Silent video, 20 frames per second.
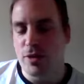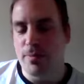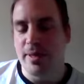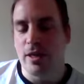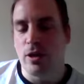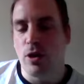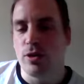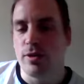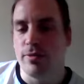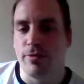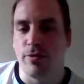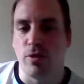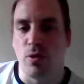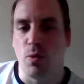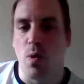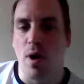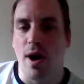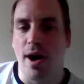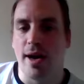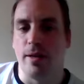you've been coaching for a
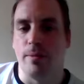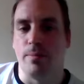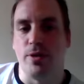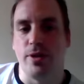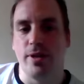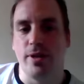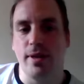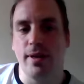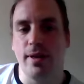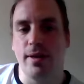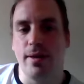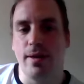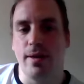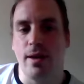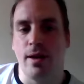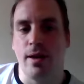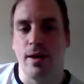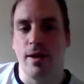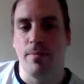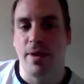while, but
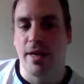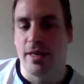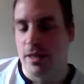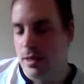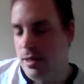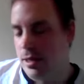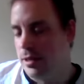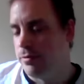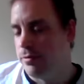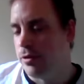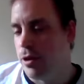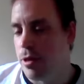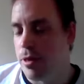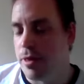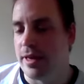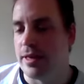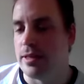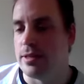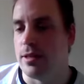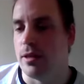and you've learned
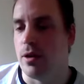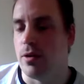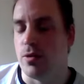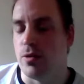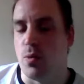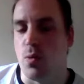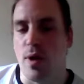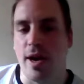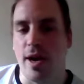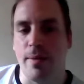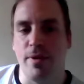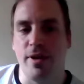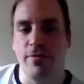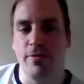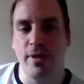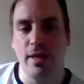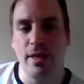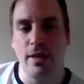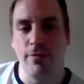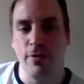things along the way. But
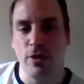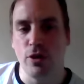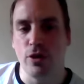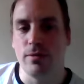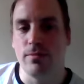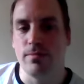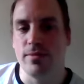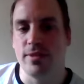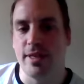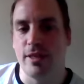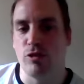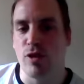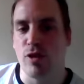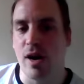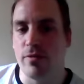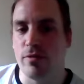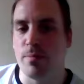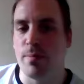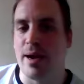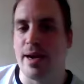if you could say
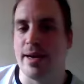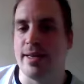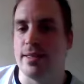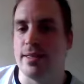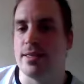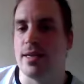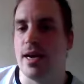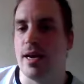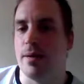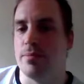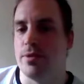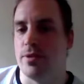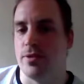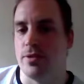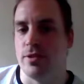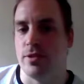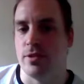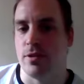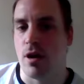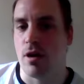travel back in time to the
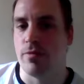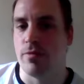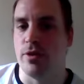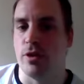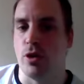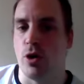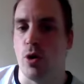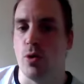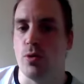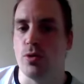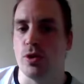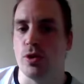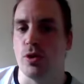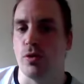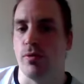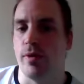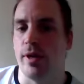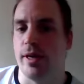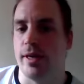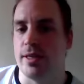start of your coaching
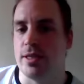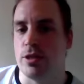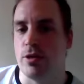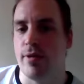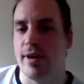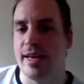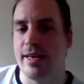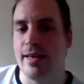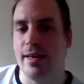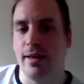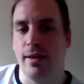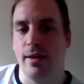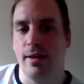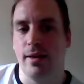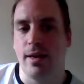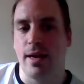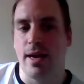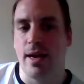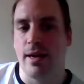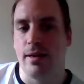career, is there any
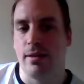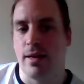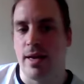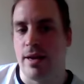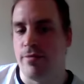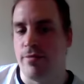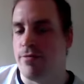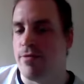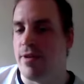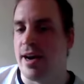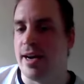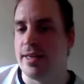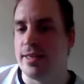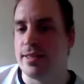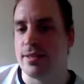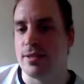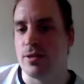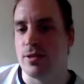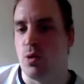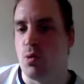
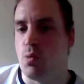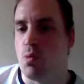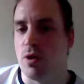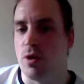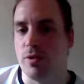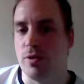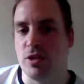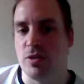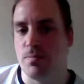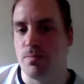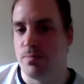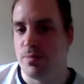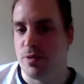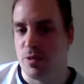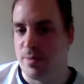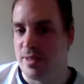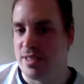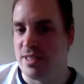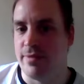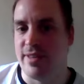advice or one
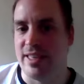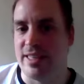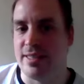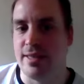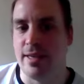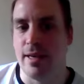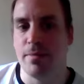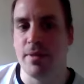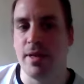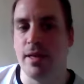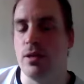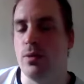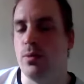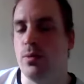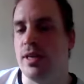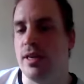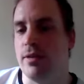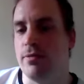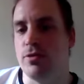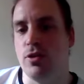specific tip that you
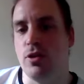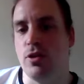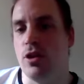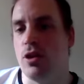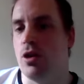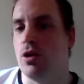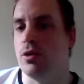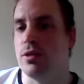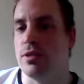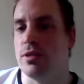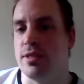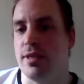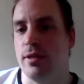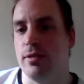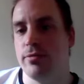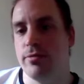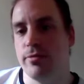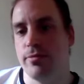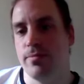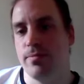would give to your younger
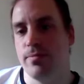self?